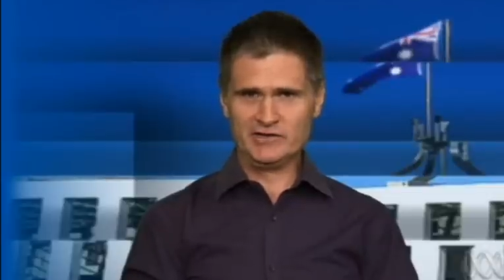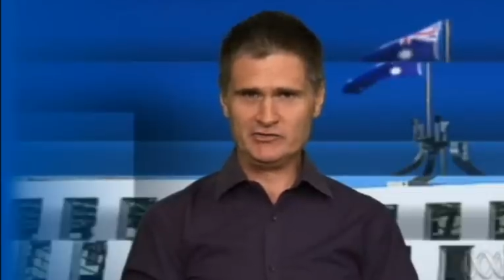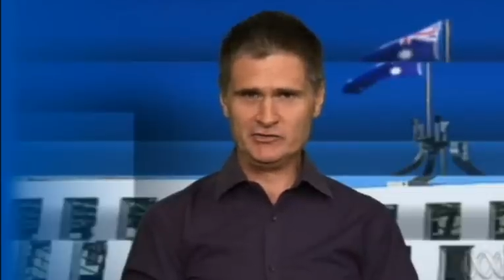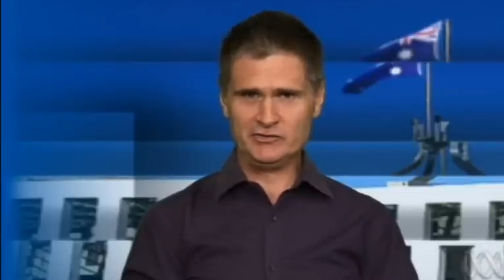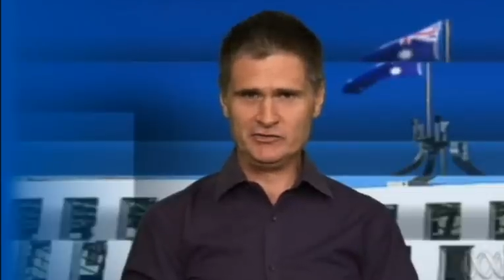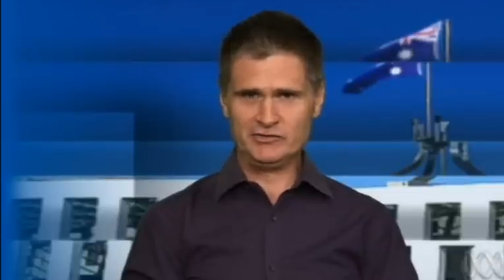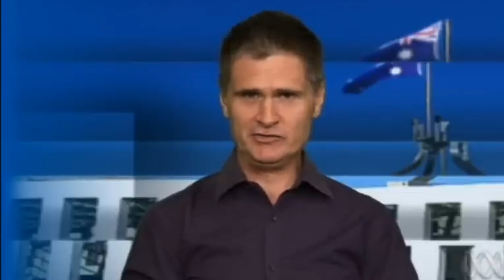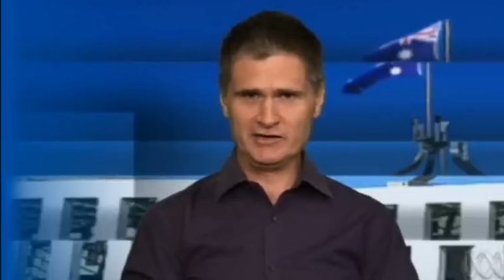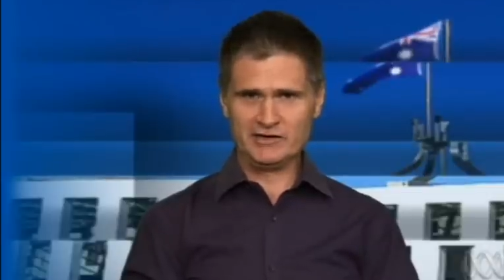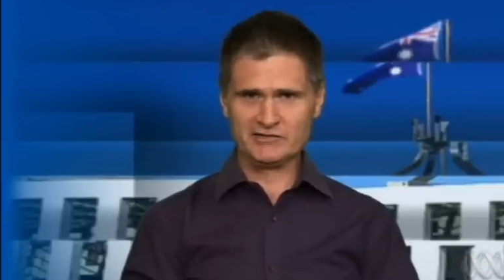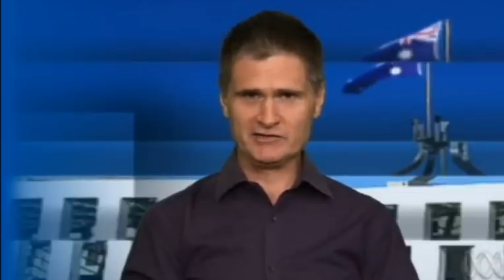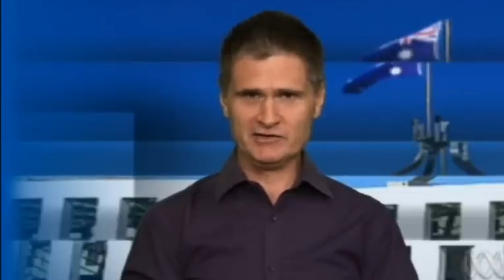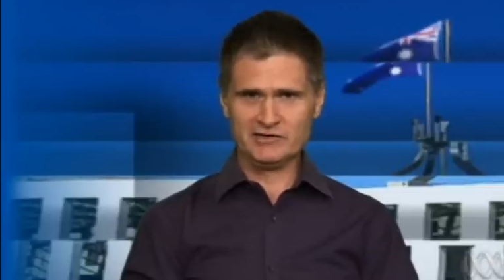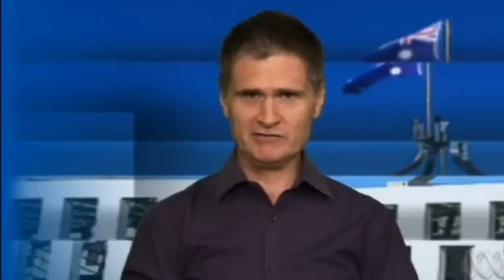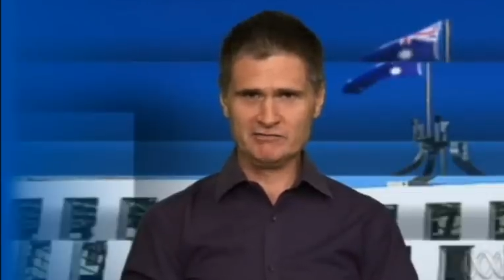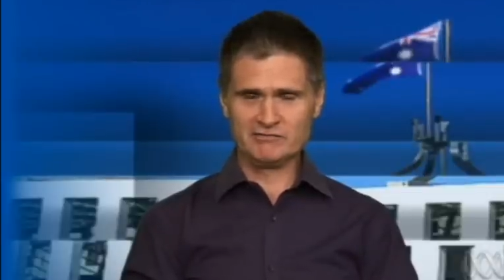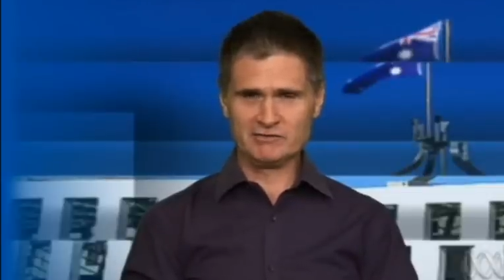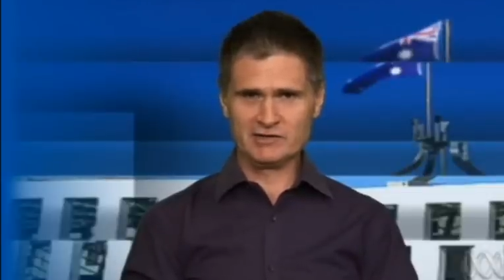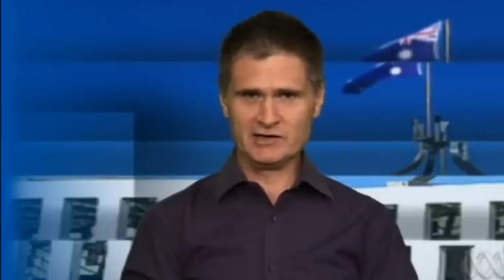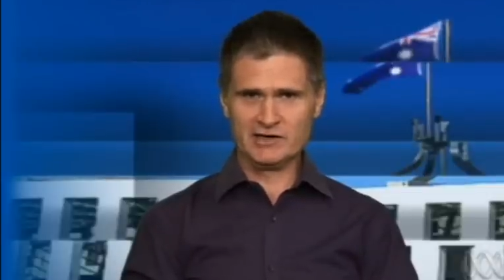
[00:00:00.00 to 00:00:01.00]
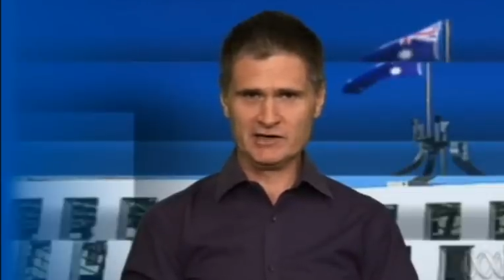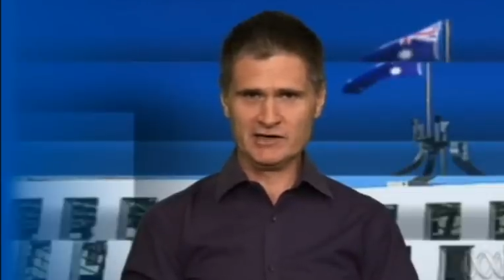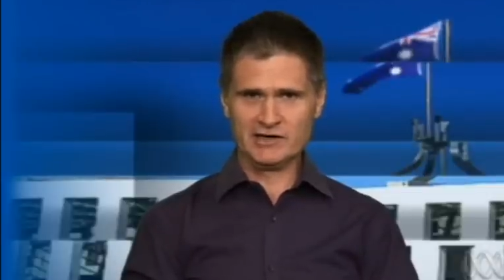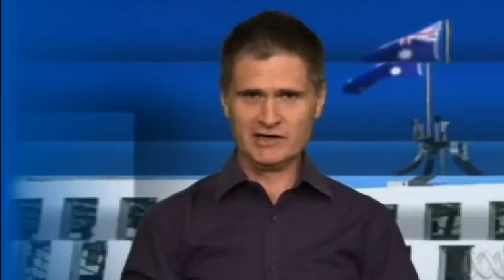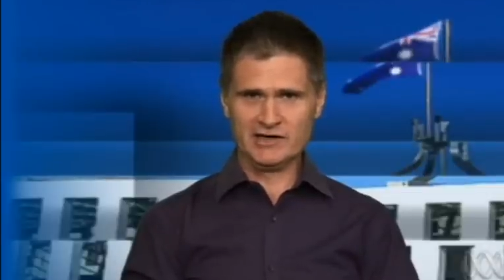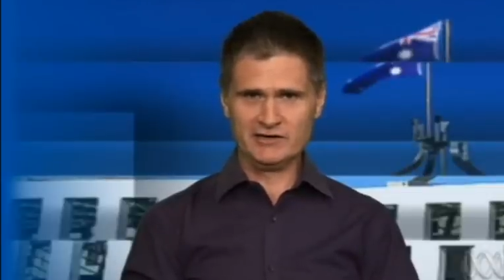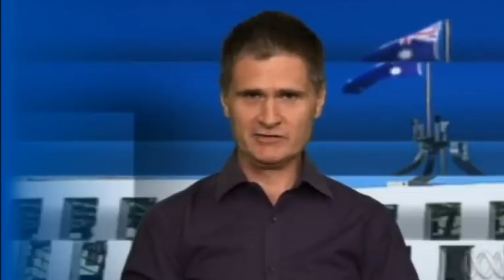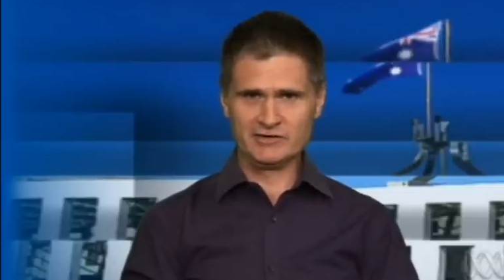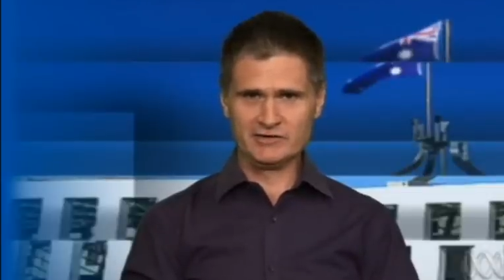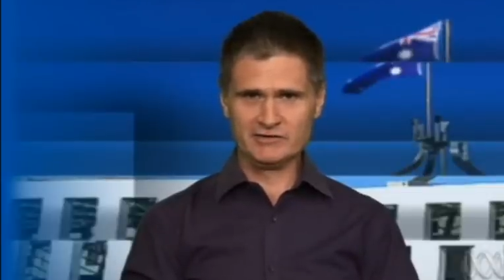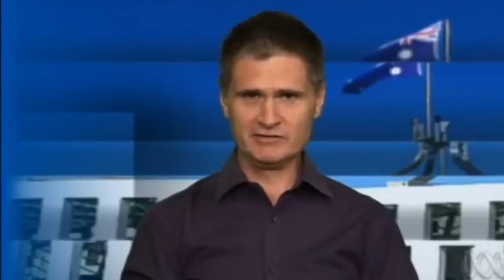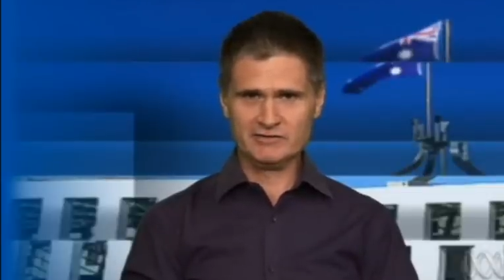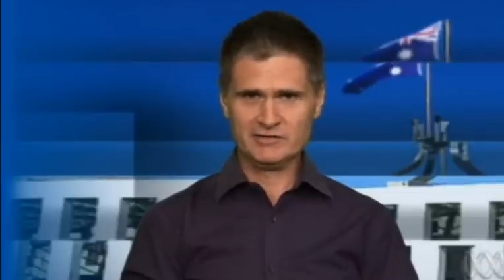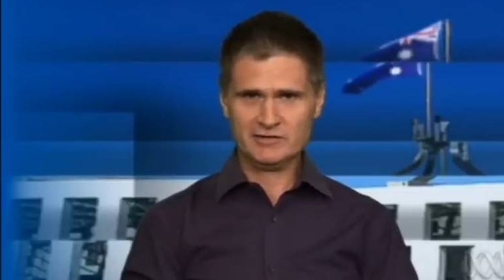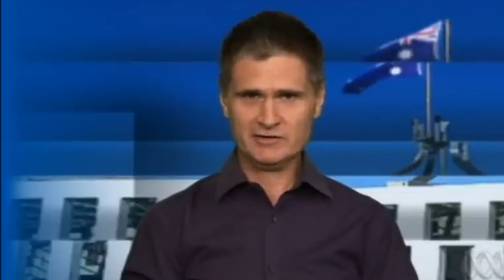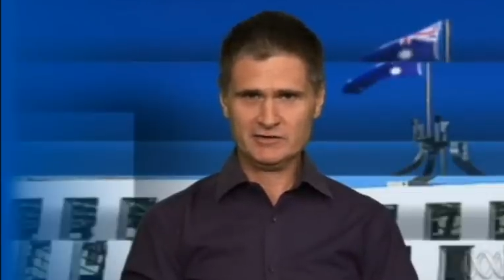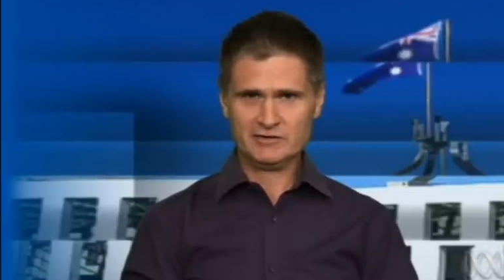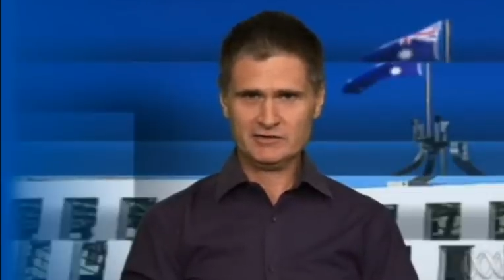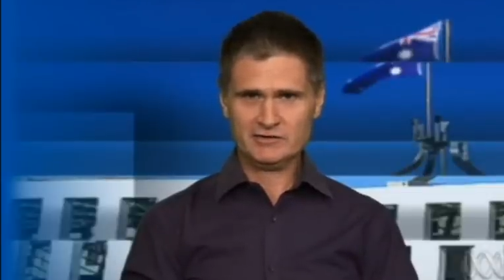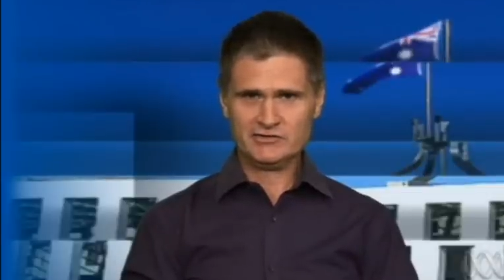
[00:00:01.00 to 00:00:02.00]
2011
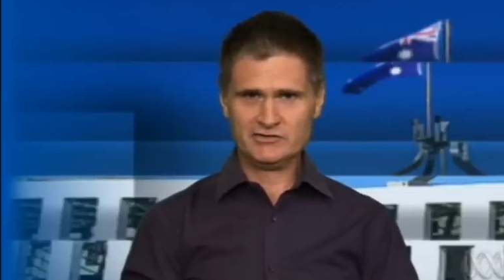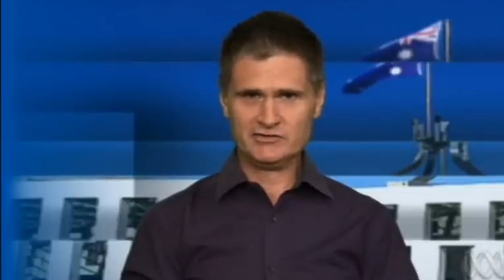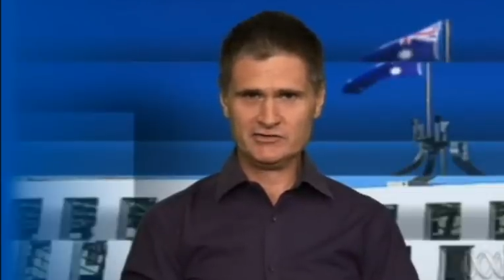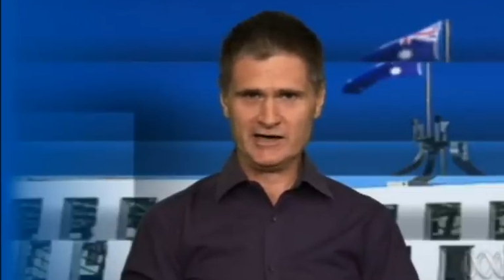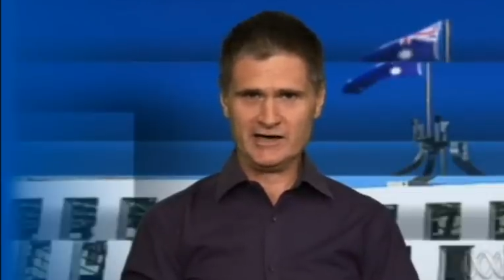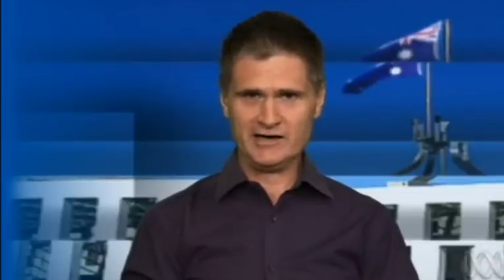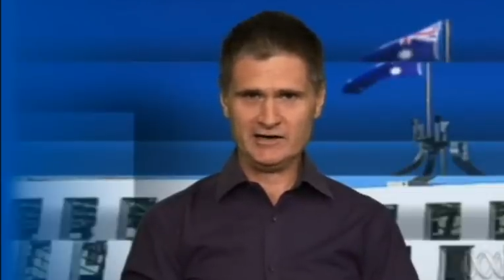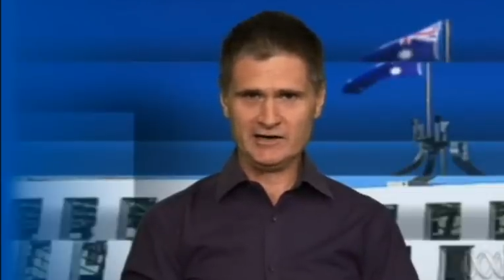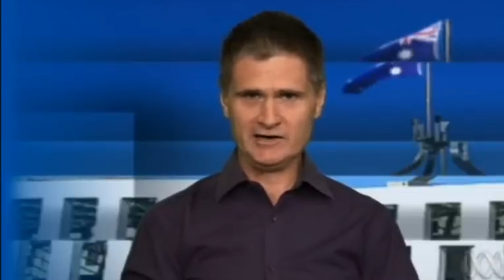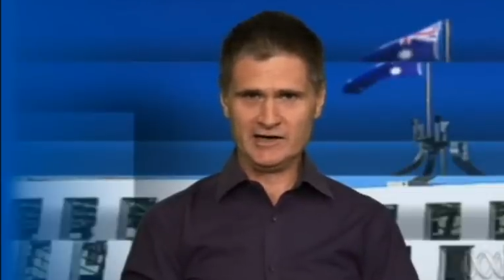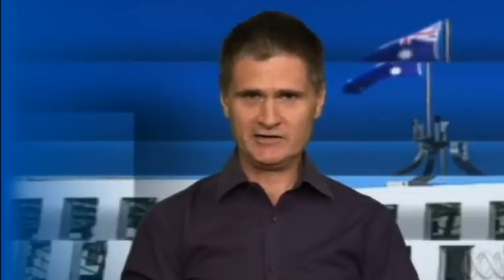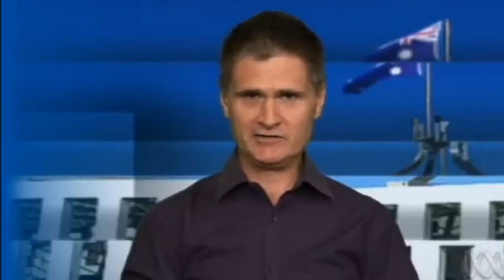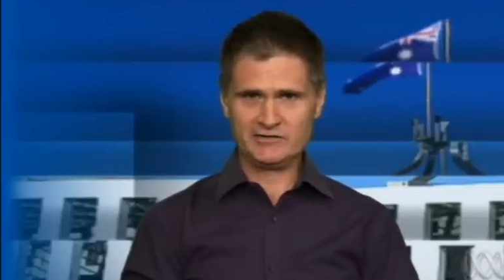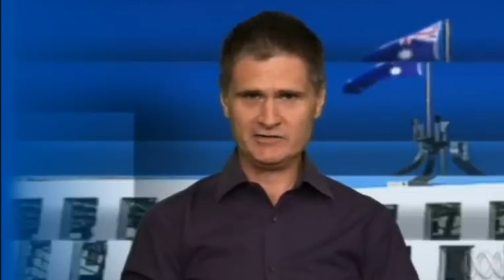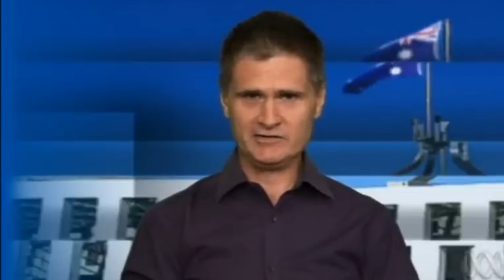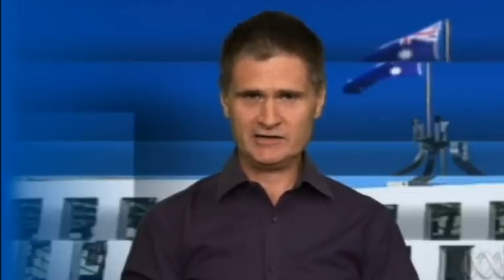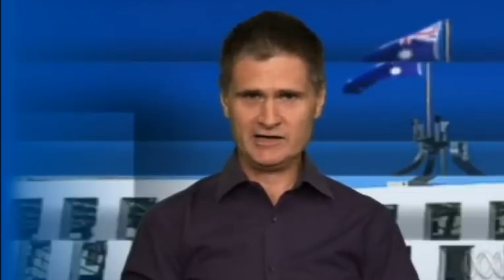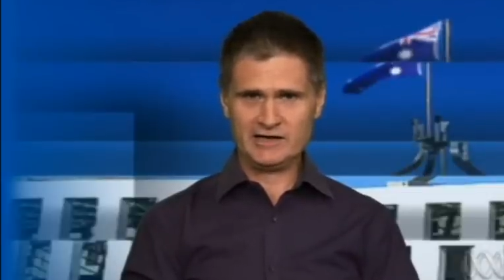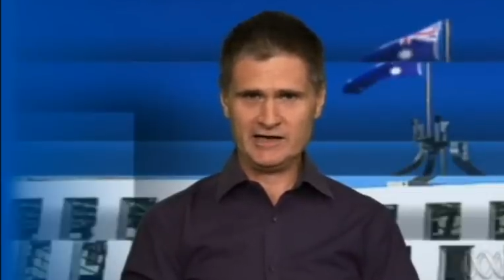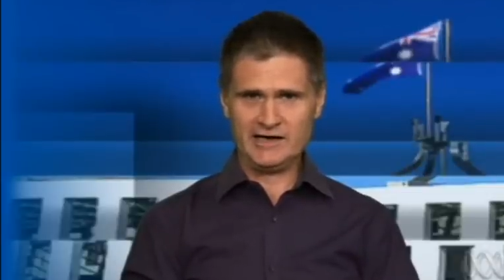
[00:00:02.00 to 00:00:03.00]
state election.